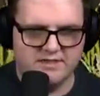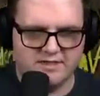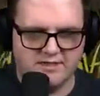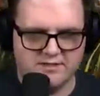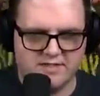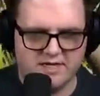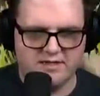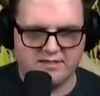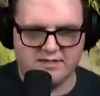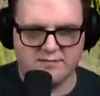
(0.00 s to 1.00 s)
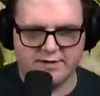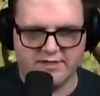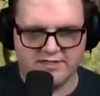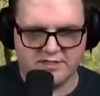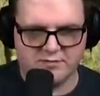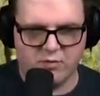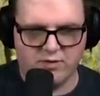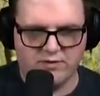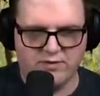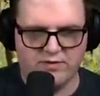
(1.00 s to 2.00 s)
Did you say that this meat is
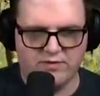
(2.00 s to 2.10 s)
spoiled?